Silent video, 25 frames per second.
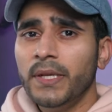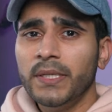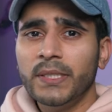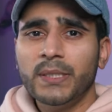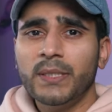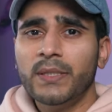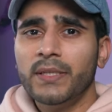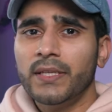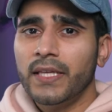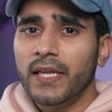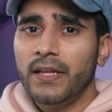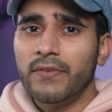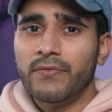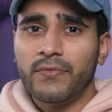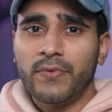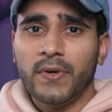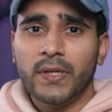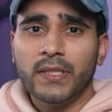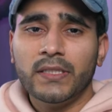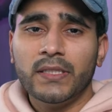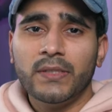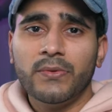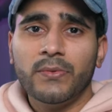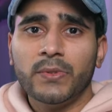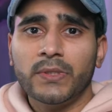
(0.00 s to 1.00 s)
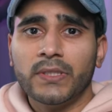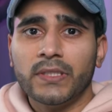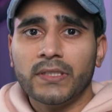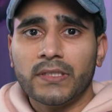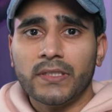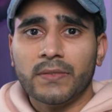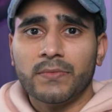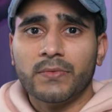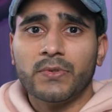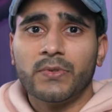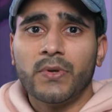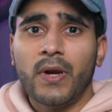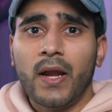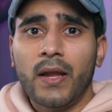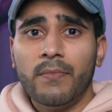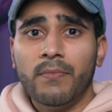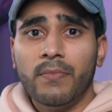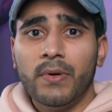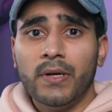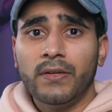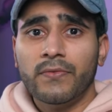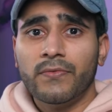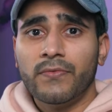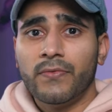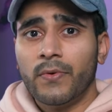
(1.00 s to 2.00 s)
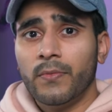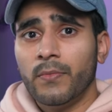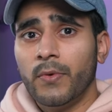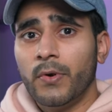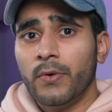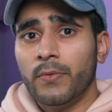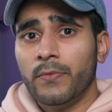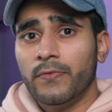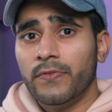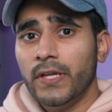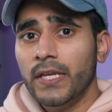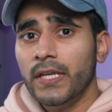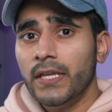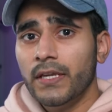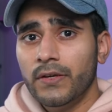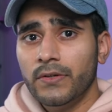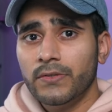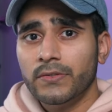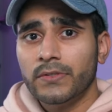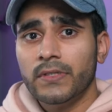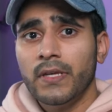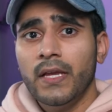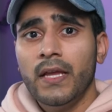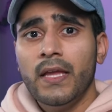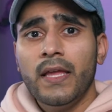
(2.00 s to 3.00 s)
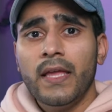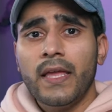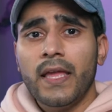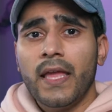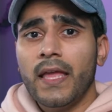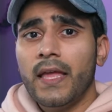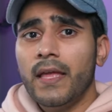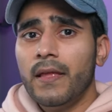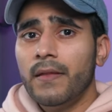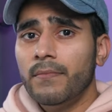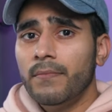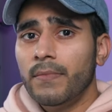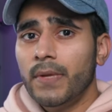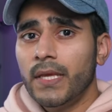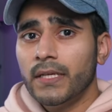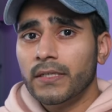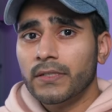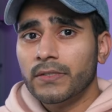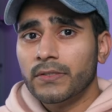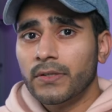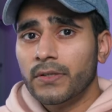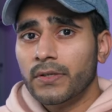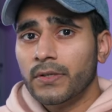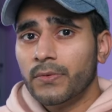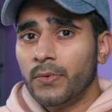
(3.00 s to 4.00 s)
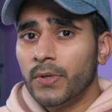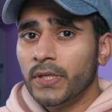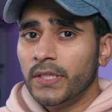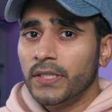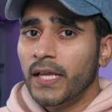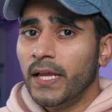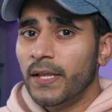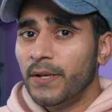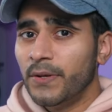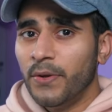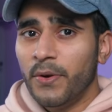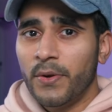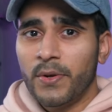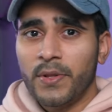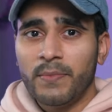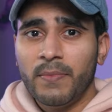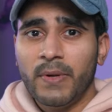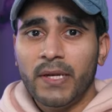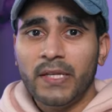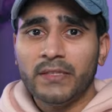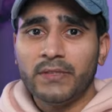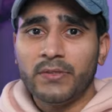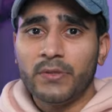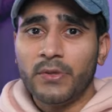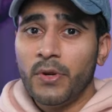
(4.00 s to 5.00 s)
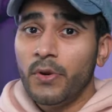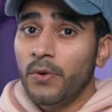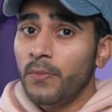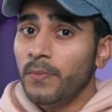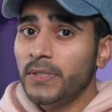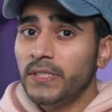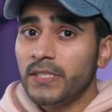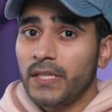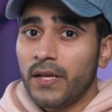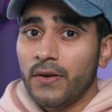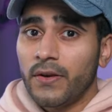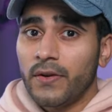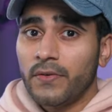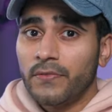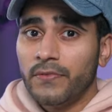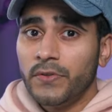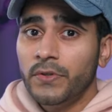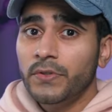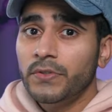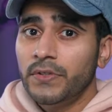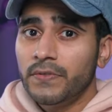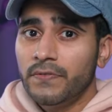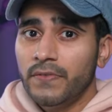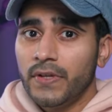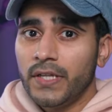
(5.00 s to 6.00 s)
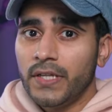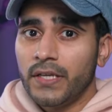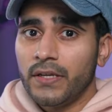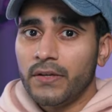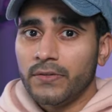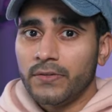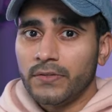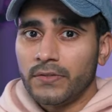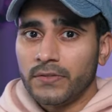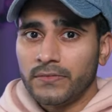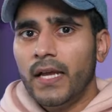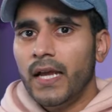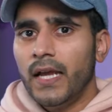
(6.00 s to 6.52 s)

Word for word: Make sure to get friendly with the subscribe button for more videos, and make sure to ring that noty bell so you don't miss out on future videos.